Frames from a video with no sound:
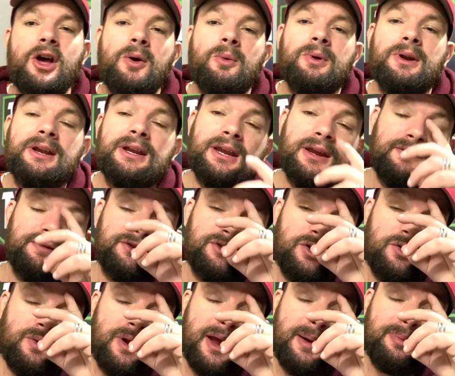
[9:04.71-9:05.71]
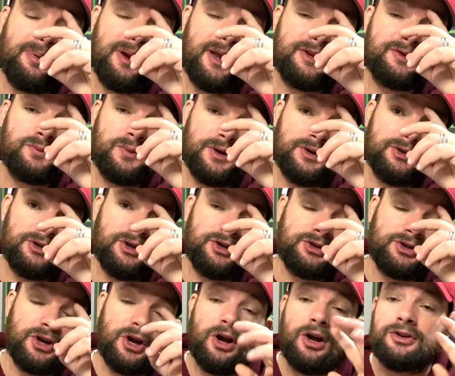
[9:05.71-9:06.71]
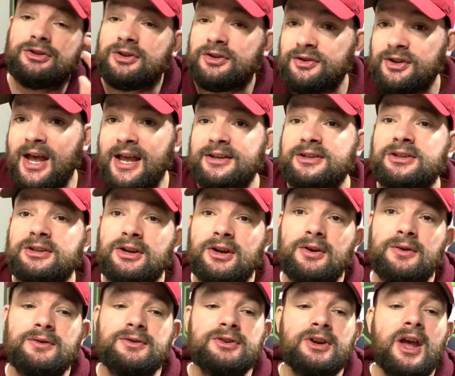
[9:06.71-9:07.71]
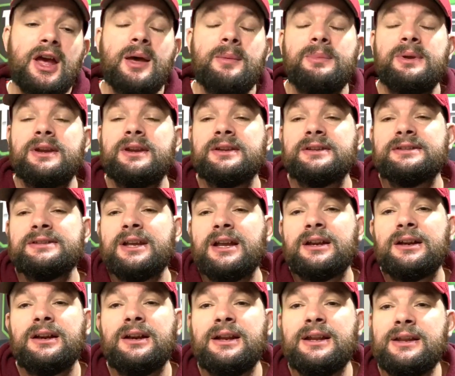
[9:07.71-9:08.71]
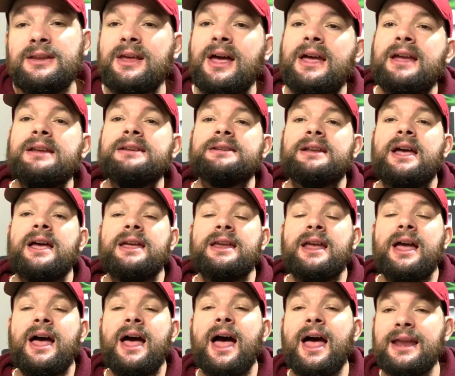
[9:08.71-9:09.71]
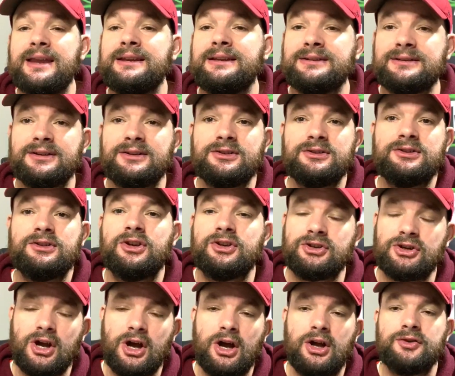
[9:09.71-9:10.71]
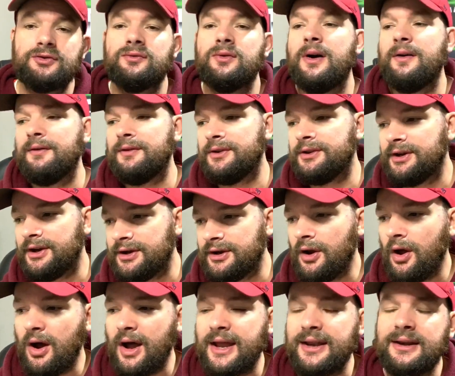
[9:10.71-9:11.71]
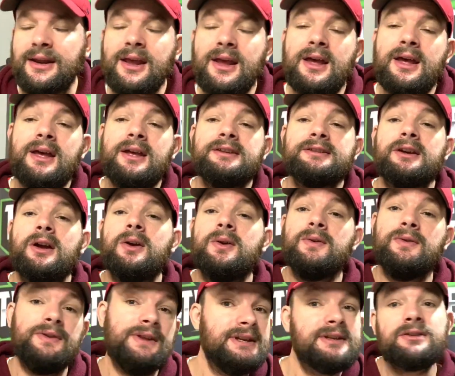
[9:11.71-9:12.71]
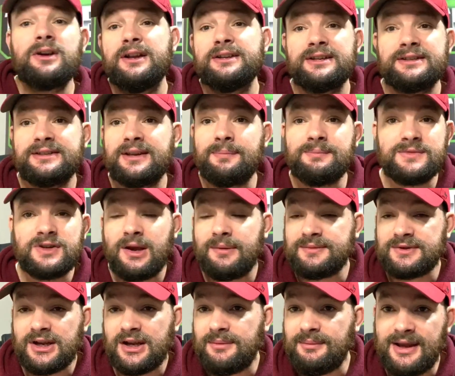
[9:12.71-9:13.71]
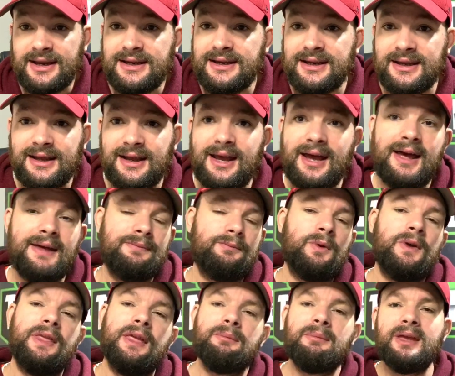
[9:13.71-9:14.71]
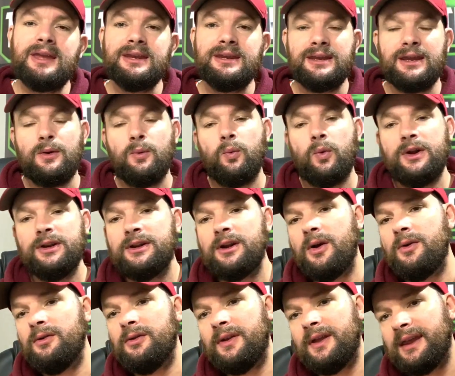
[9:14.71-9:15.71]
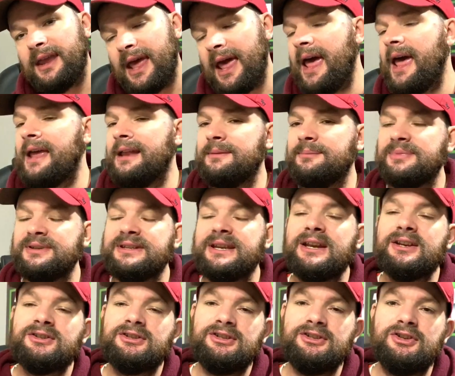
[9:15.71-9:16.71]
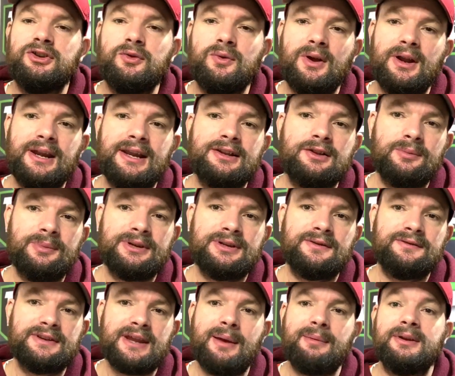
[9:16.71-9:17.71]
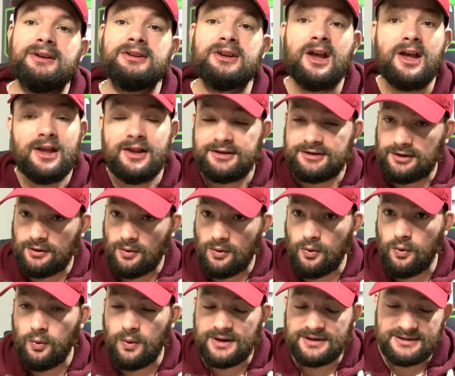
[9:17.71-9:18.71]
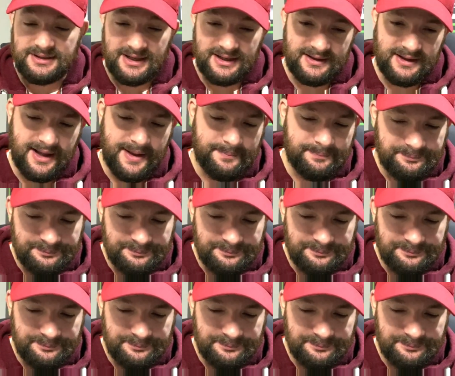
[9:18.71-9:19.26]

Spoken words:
Well, it gives you a +1 to your charge. That's huge because suddenly that is a 8 to charge rather than a 9. So these guys are sometimes going to make it. And when they make it, we know that they can potentially do a little bit of damage. So always take that.